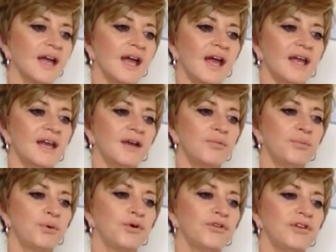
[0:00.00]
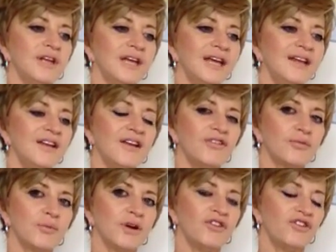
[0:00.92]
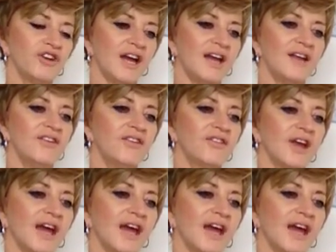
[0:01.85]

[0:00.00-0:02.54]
and I put inasmuch as